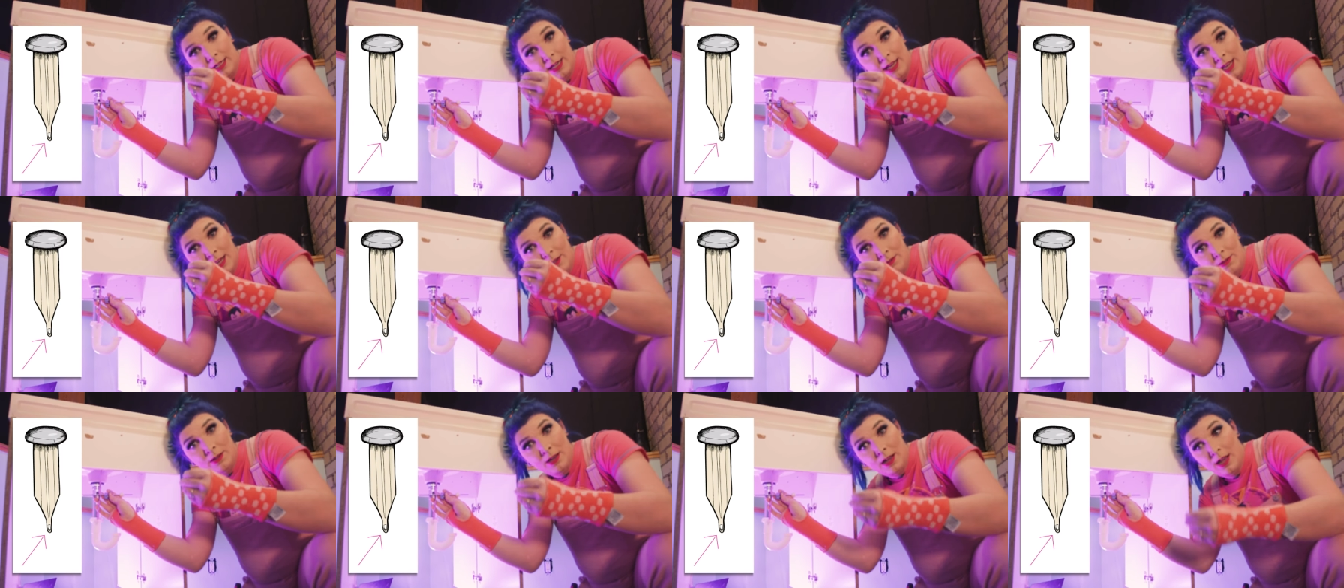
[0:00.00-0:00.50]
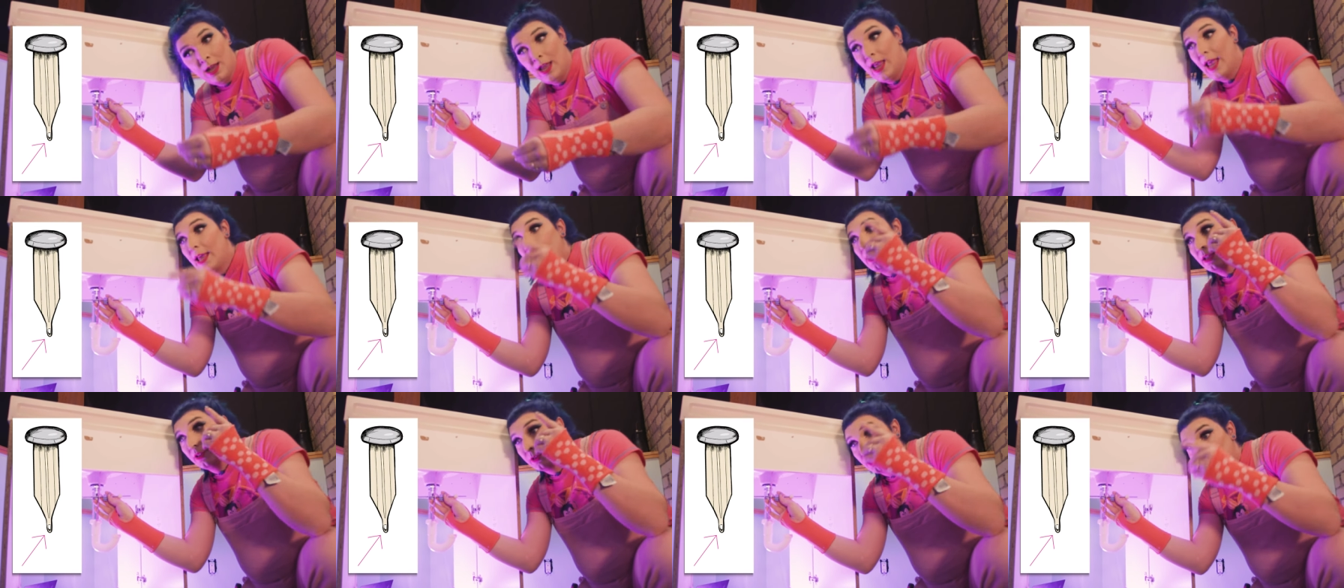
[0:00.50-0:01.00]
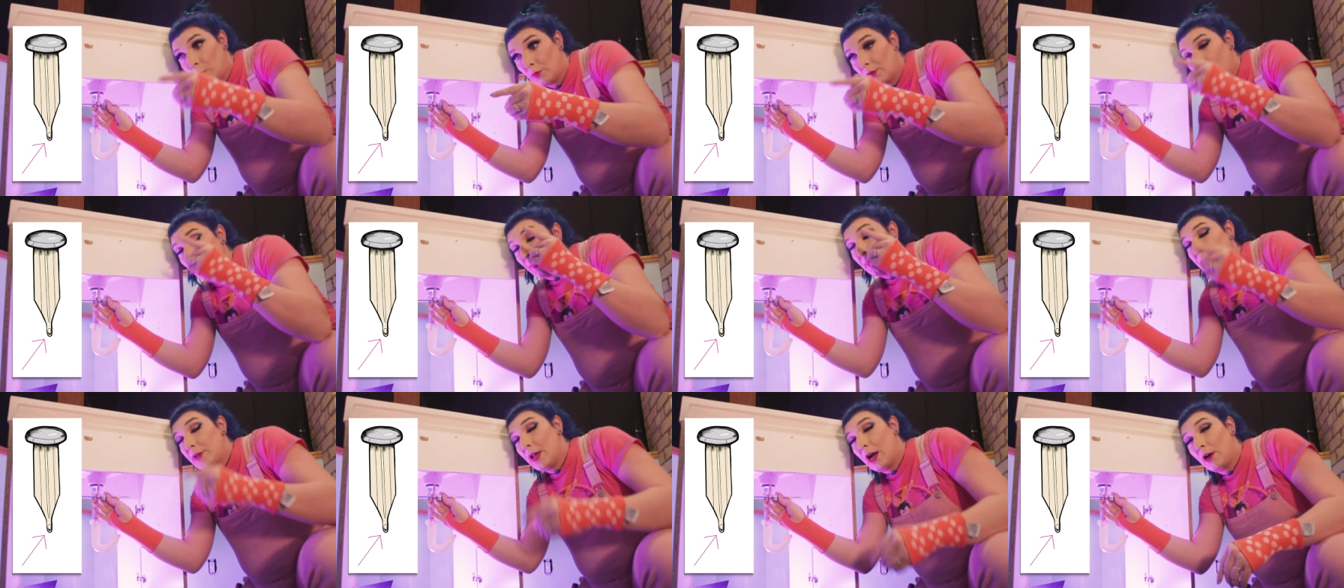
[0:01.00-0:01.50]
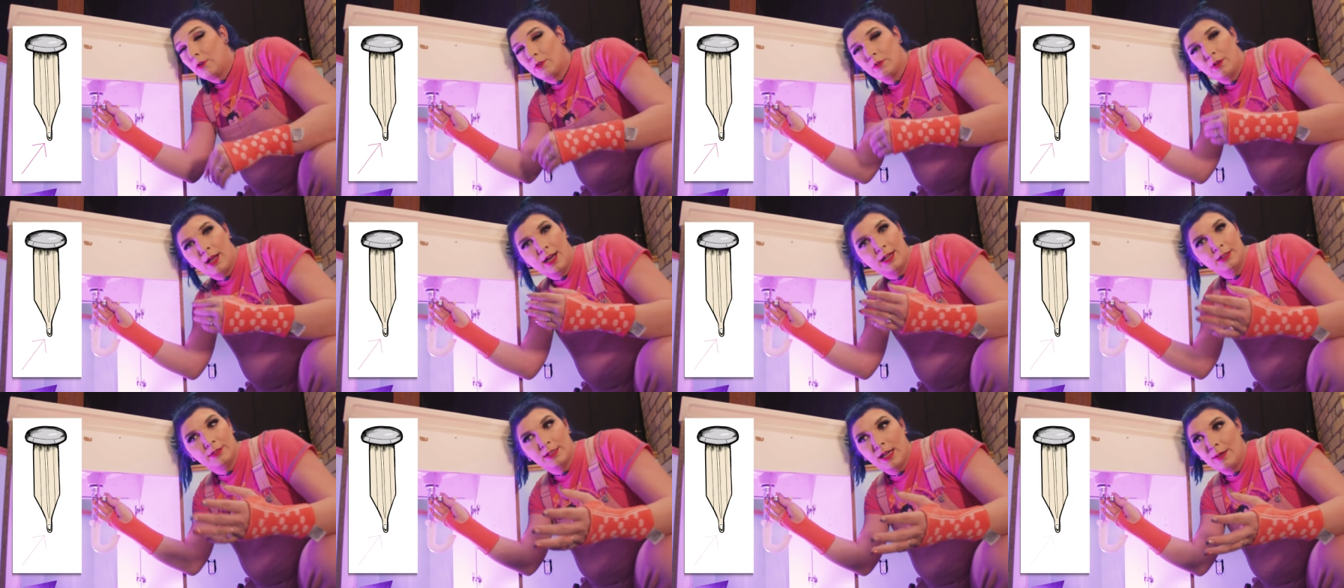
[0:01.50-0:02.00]
it in and it's going up and down. A
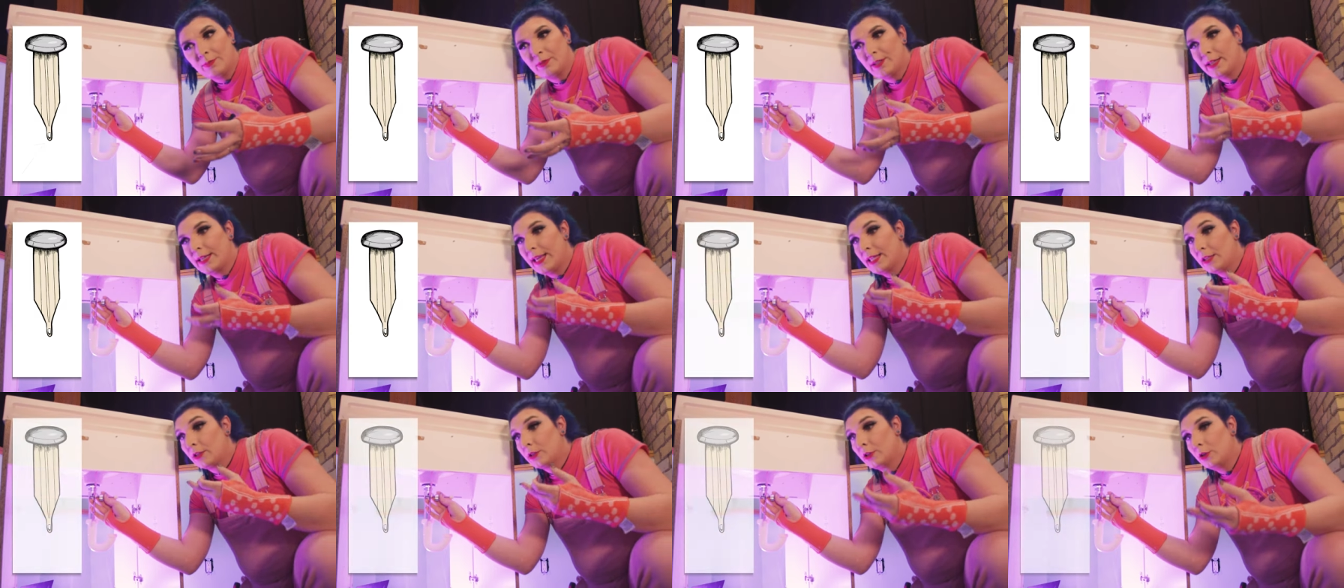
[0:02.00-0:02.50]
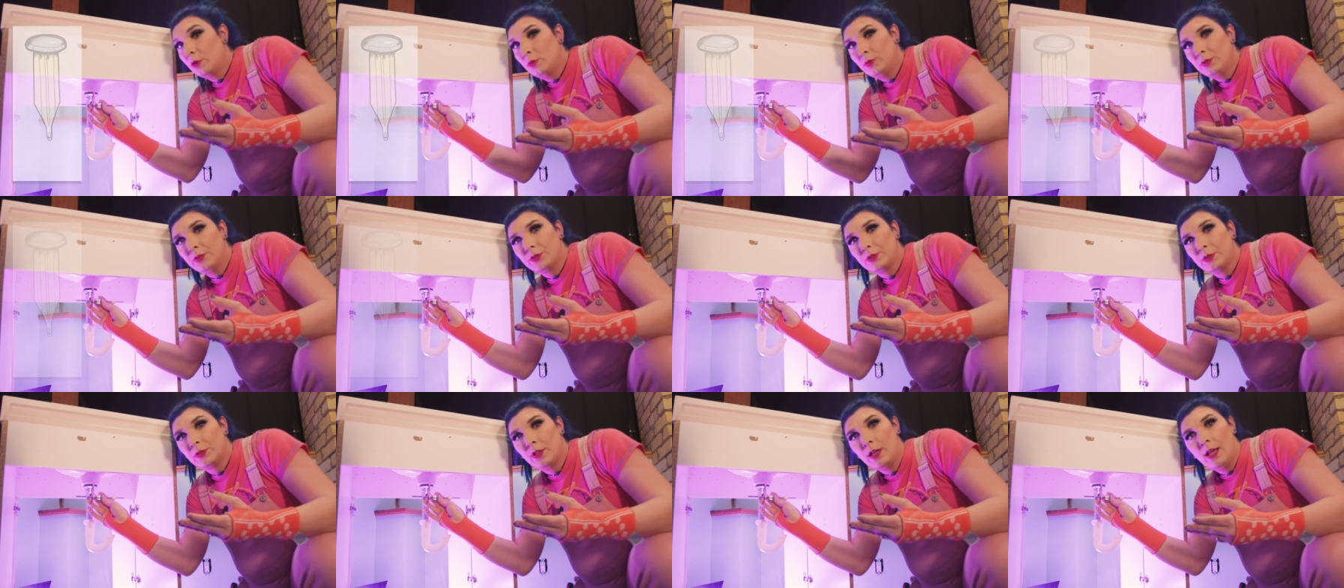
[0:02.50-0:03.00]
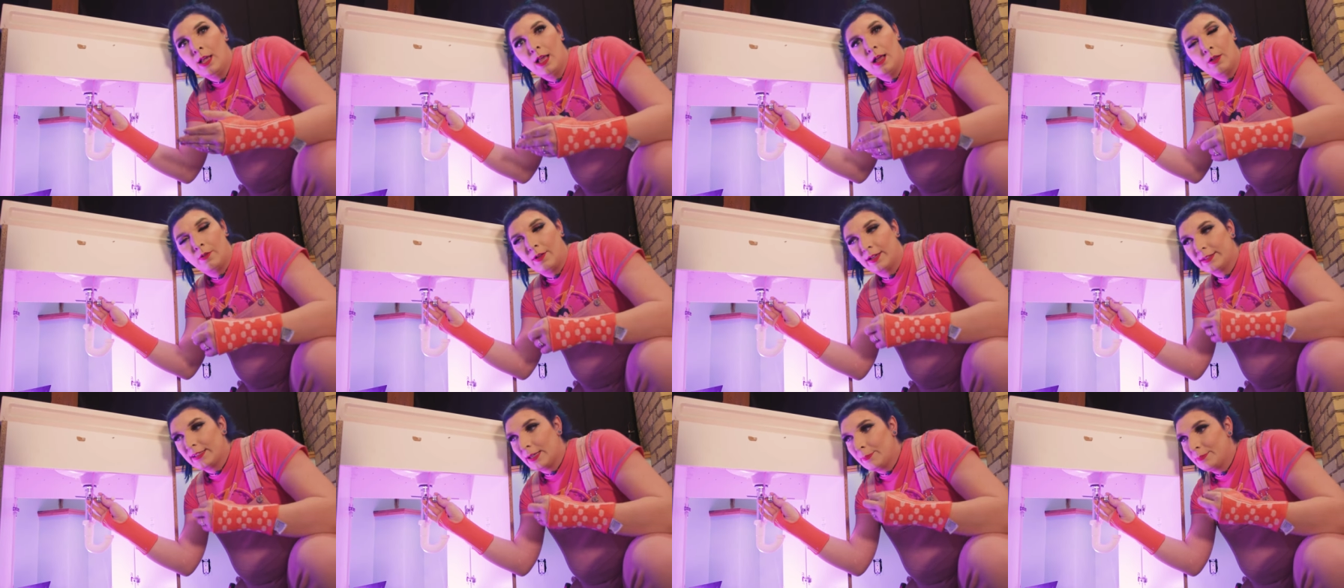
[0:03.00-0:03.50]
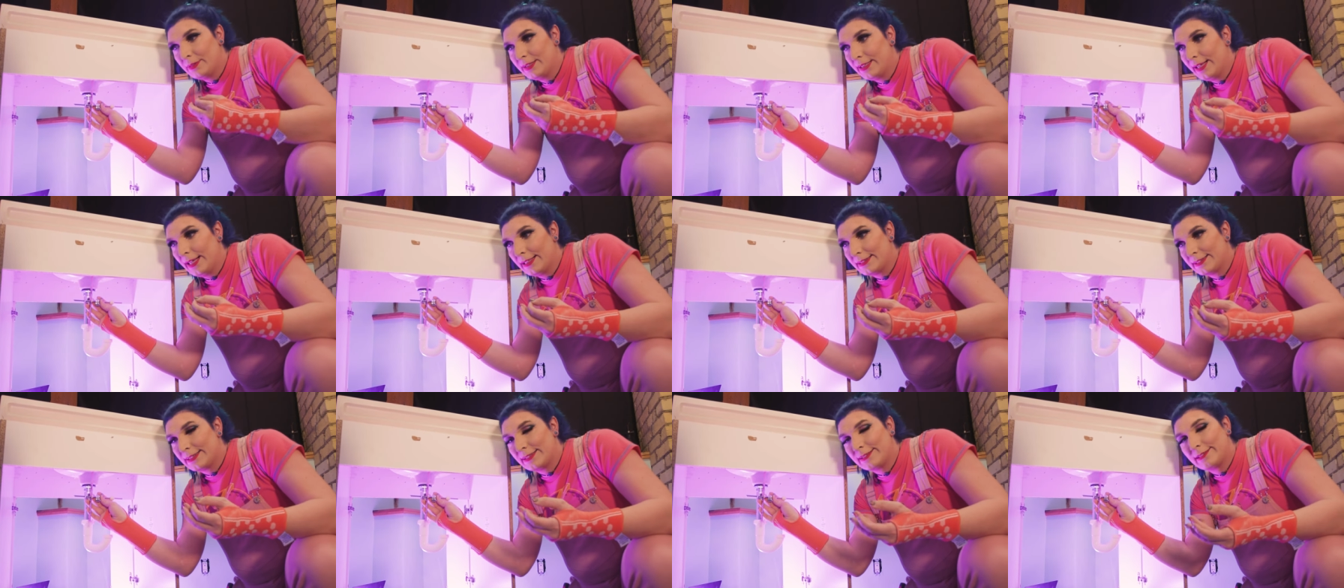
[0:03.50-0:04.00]
lot of times they get loose, a lot of times they
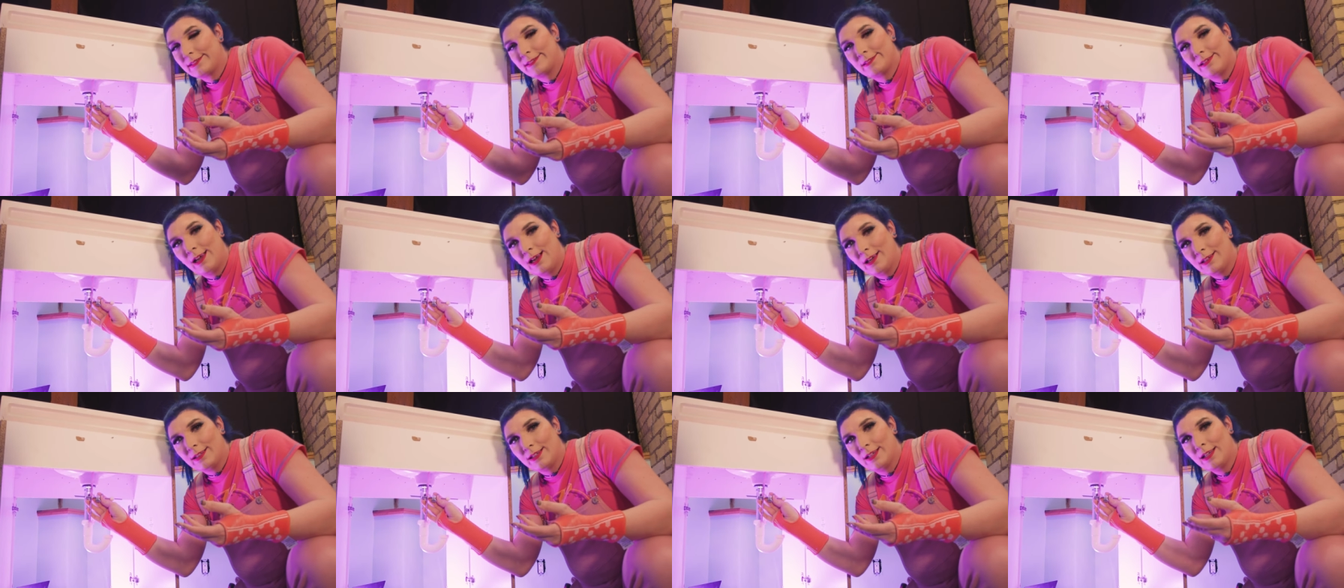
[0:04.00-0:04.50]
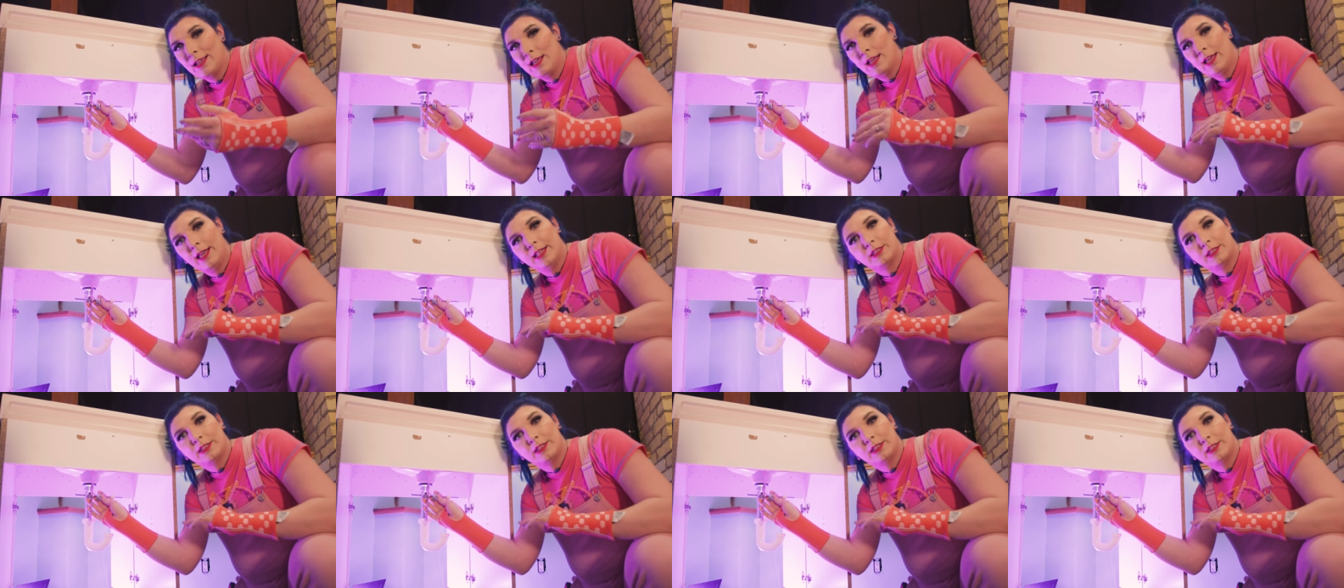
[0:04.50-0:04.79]
get stuck.